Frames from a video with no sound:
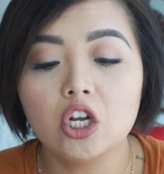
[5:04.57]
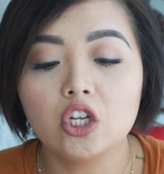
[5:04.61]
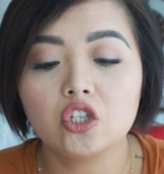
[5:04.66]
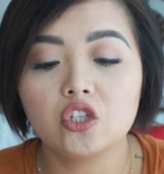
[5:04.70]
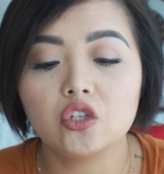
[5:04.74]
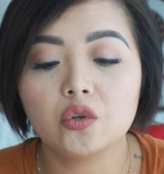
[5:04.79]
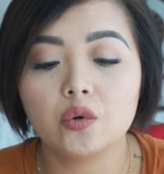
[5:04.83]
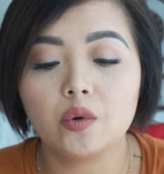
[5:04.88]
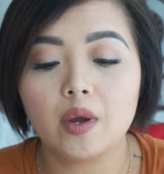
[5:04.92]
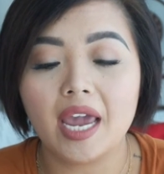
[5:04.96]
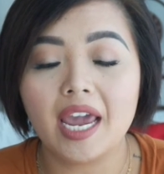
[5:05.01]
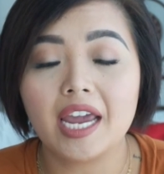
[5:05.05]

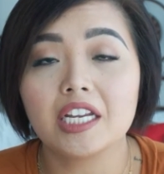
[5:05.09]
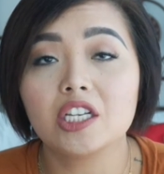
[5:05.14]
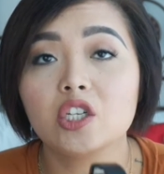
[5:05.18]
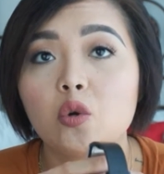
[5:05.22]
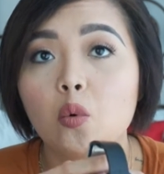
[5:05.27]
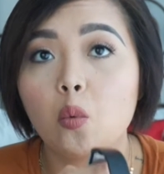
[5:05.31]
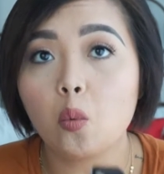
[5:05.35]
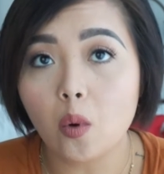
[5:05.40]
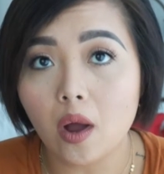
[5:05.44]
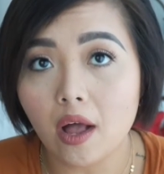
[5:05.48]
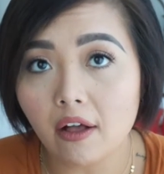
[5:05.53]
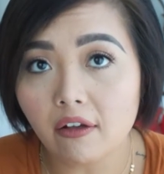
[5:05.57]
to a
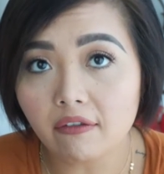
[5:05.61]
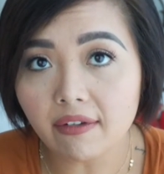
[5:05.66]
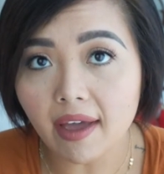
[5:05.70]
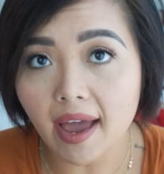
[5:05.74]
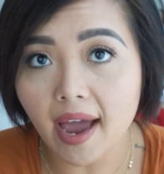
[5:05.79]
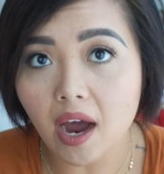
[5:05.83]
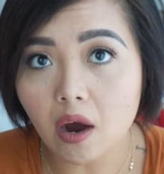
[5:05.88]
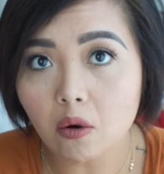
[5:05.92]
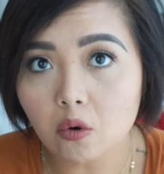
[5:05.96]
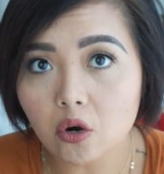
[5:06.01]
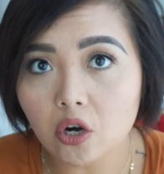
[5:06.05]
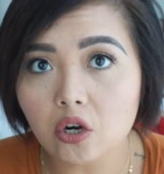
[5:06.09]

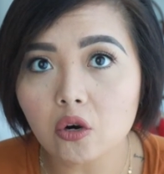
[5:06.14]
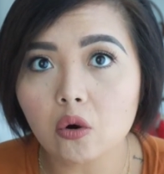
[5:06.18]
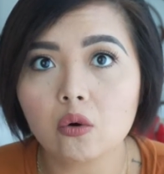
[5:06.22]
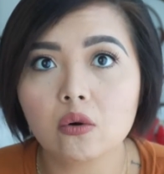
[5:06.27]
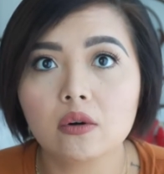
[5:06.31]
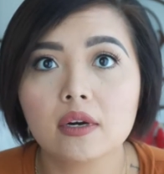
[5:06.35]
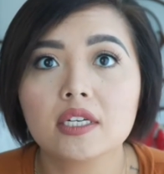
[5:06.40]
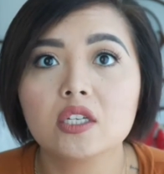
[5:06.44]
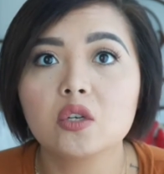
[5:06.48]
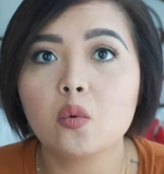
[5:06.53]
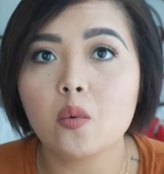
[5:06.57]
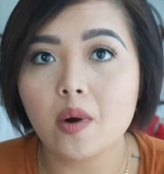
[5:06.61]
12-hour or
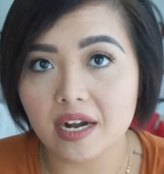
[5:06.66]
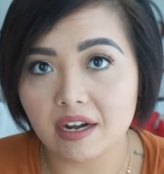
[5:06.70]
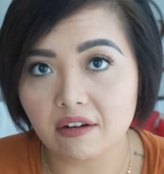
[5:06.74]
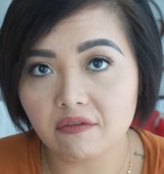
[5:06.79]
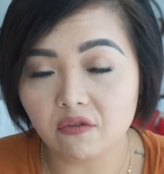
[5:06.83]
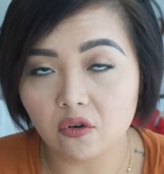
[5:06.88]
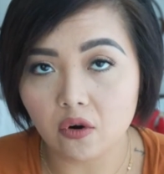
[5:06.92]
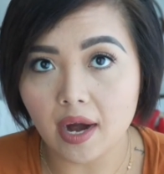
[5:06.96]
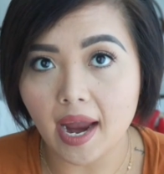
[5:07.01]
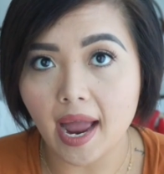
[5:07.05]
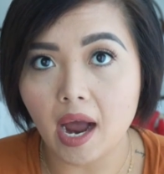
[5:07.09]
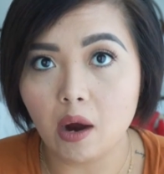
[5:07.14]
a
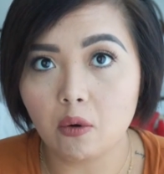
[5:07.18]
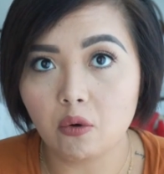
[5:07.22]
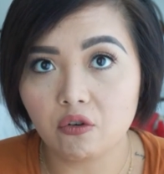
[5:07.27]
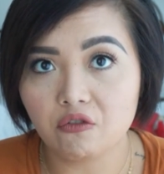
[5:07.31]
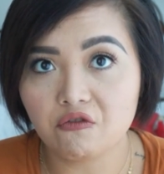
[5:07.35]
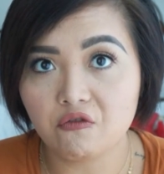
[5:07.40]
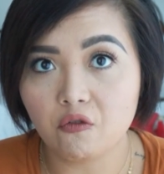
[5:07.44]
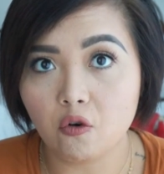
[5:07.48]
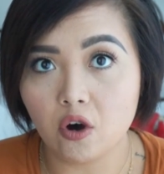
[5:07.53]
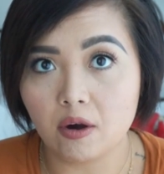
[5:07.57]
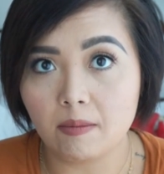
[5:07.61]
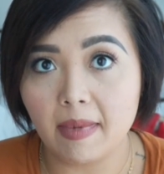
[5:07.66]
24-hour
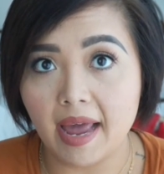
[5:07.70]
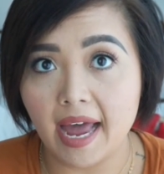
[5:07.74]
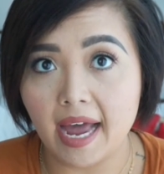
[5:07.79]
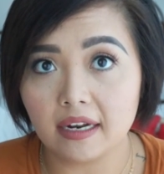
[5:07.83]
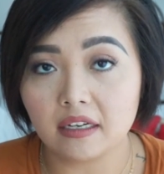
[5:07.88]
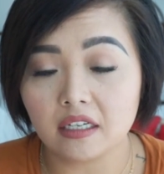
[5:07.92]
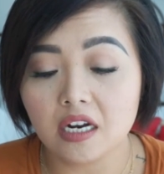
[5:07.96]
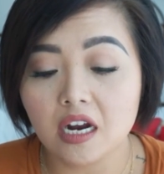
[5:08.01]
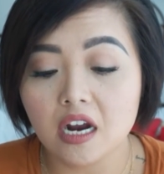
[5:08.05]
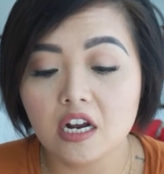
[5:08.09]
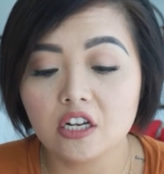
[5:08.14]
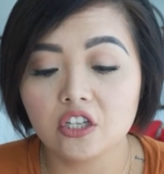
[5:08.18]

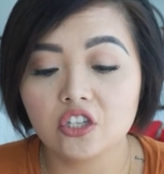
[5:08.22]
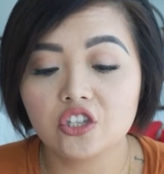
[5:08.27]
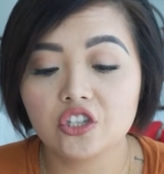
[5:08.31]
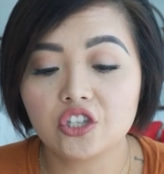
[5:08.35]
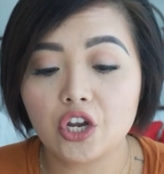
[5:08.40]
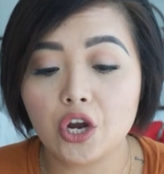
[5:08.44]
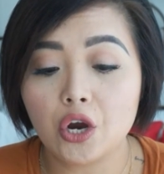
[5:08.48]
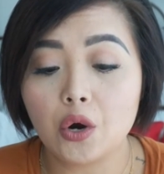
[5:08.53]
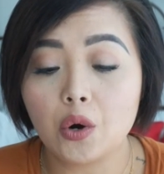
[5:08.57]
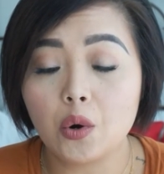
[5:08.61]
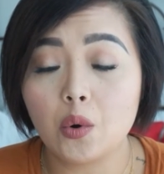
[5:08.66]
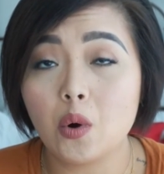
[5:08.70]
format.
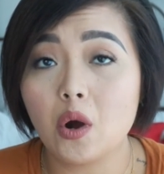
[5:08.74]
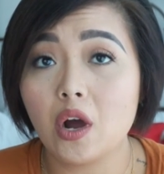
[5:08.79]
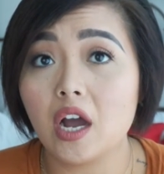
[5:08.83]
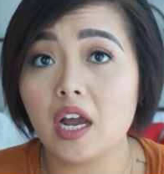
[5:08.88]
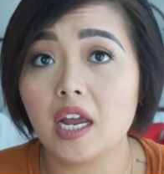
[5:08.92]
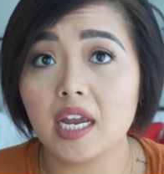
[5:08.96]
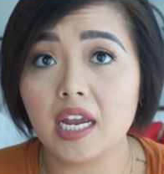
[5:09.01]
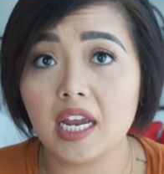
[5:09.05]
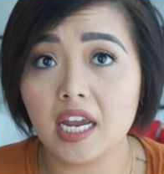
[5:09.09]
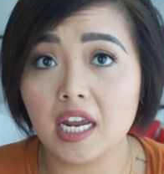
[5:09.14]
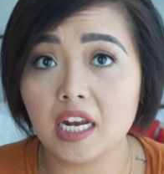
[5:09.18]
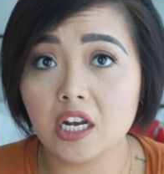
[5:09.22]
So
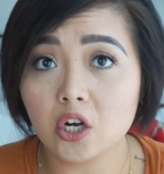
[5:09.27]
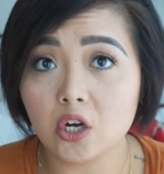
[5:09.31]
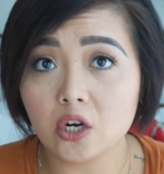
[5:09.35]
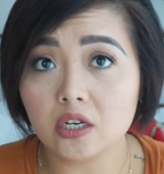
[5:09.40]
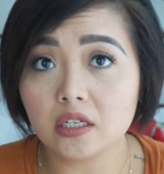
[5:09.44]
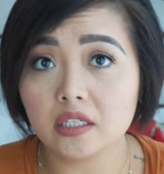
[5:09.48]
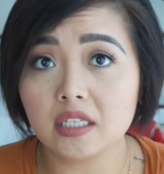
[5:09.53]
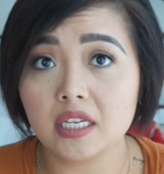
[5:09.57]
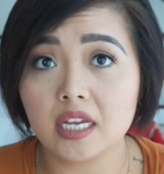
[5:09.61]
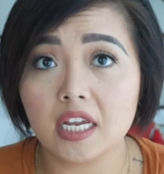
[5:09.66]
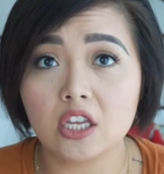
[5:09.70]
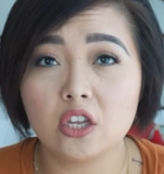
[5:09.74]
in
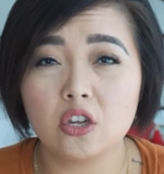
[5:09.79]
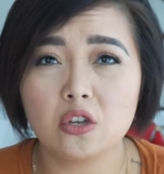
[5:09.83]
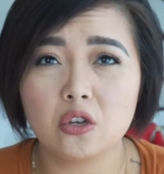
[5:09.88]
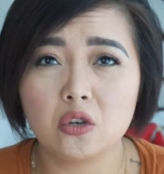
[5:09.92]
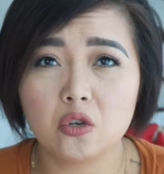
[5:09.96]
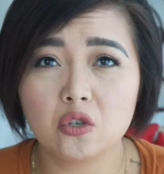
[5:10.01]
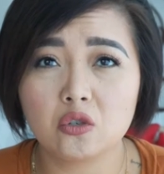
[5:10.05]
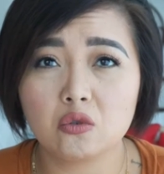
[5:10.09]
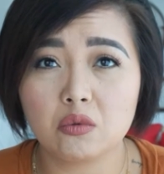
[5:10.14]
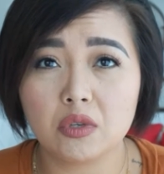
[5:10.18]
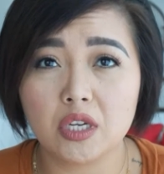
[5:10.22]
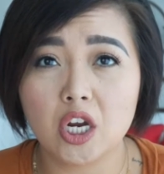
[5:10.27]
nursing, you
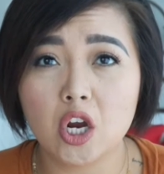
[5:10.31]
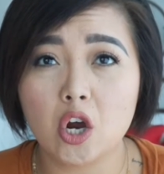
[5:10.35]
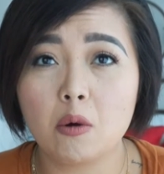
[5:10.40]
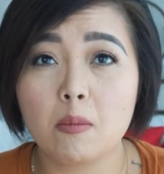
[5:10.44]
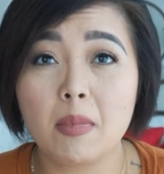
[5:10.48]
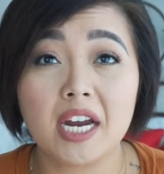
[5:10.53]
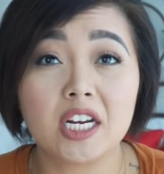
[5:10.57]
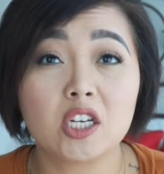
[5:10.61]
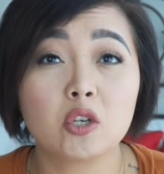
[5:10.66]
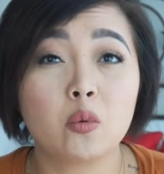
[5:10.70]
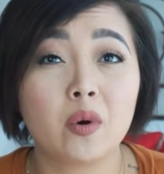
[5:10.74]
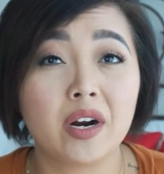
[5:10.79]
usually go
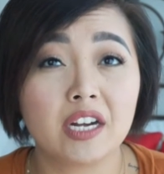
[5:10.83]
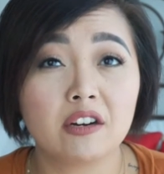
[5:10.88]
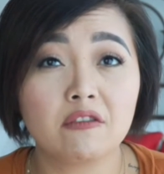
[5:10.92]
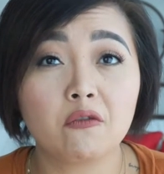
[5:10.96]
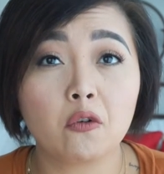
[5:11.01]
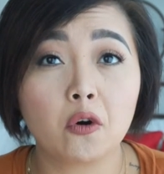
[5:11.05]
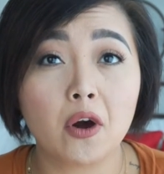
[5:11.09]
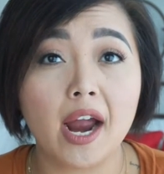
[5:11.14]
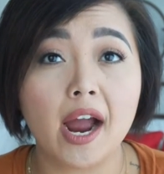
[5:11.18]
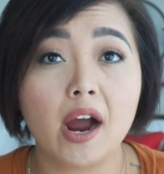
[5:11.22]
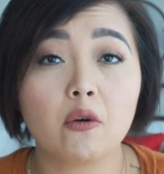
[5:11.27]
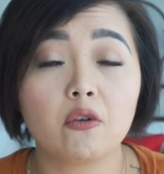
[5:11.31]
by
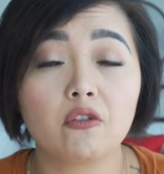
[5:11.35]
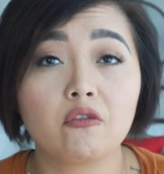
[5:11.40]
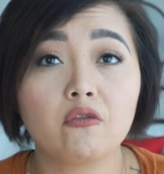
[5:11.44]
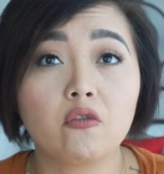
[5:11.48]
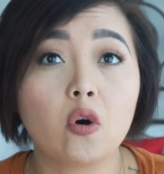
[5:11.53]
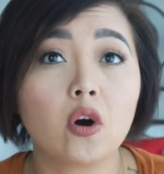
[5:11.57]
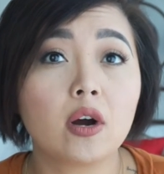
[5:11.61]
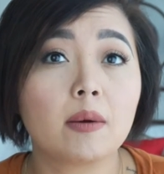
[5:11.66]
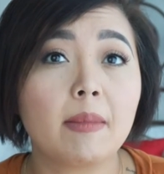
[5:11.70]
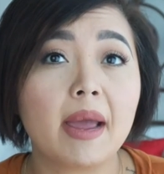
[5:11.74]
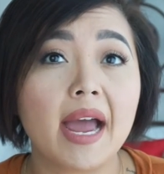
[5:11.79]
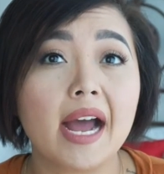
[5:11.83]
24-hour
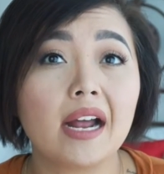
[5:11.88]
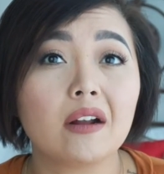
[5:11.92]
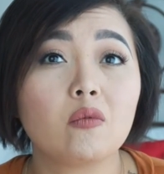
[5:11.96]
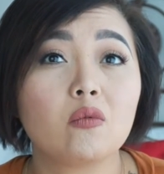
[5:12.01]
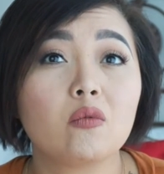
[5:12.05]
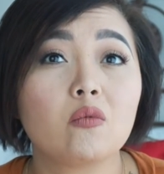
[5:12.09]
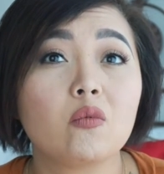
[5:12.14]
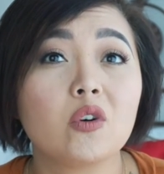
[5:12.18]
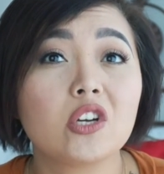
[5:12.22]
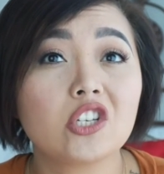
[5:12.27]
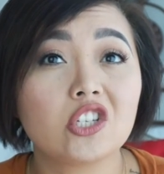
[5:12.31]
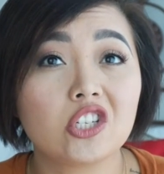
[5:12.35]
format,
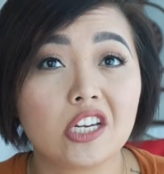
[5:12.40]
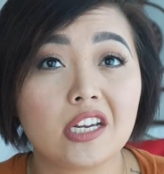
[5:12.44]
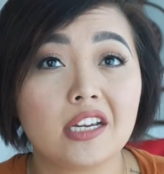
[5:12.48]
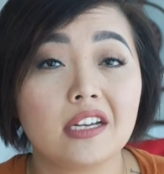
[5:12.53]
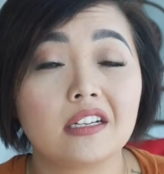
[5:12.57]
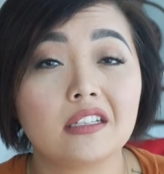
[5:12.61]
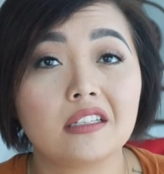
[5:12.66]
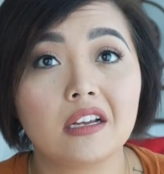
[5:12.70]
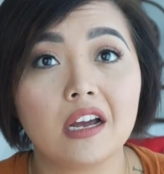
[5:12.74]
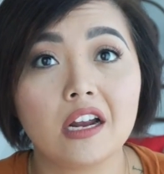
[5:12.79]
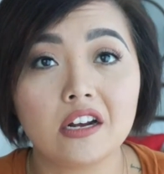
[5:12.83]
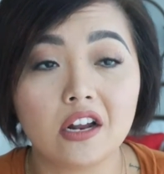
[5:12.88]
which
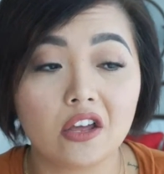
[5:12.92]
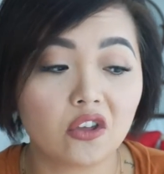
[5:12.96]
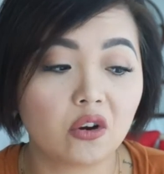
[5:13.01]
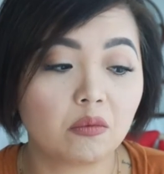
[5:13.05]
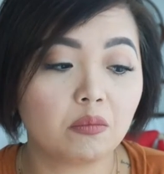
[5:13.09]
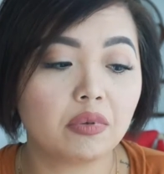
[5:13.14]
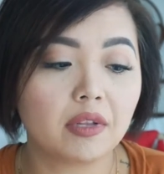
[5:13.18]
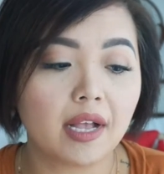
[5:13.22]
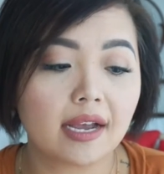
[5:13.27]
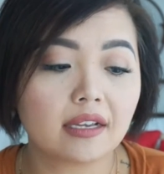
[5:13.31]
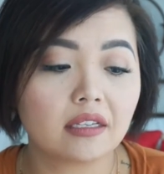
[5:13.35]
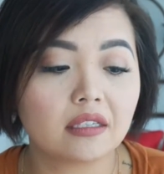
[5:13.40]
is another
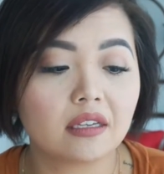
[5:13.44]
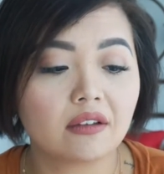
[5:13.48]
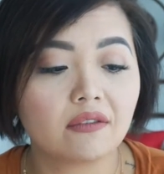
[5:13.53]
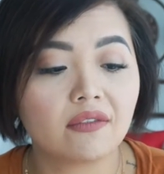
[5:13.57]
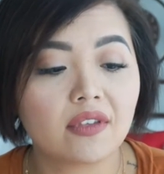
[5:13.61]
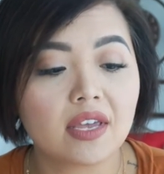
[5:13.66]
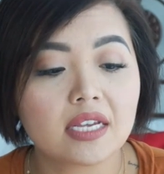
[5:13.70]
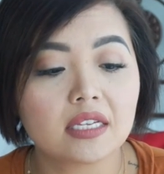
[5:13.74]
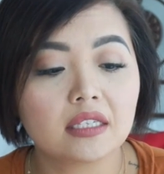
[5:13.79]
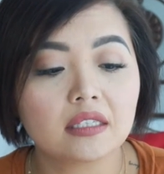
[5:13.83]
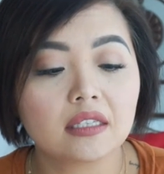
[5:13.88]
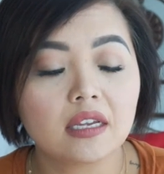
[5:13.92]
plus of
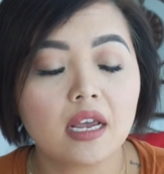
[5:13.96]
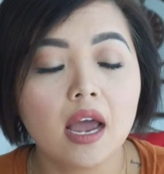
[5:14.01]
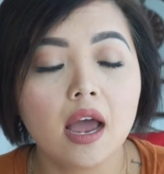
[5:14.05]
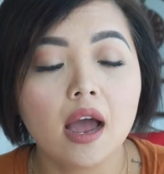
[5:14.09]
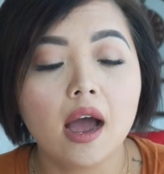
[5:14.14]
this.